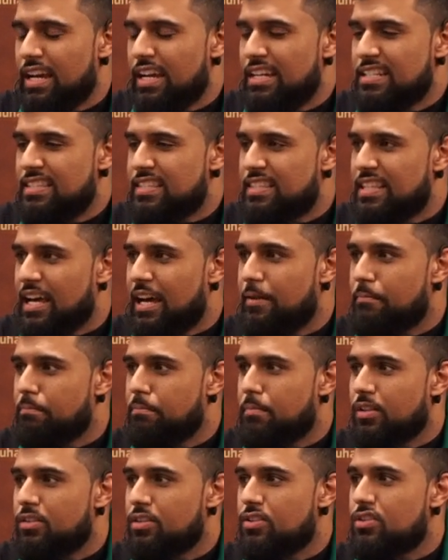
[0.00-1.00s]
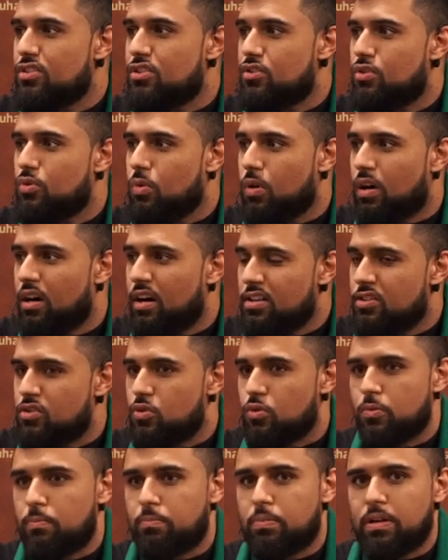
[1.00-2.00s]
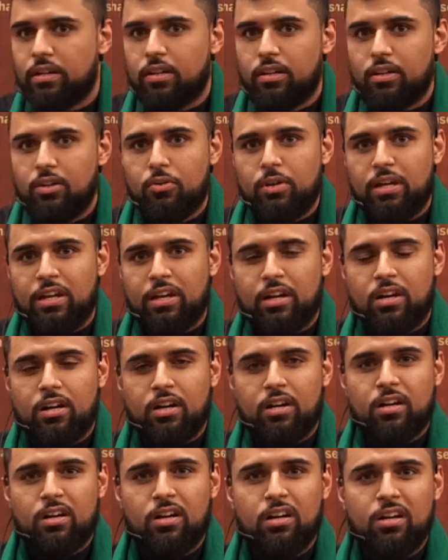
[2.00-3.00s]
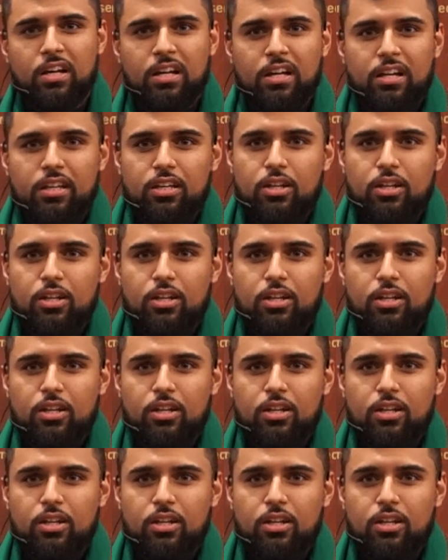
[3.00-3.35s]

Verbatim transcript: It's that mother's du'as who bring you here.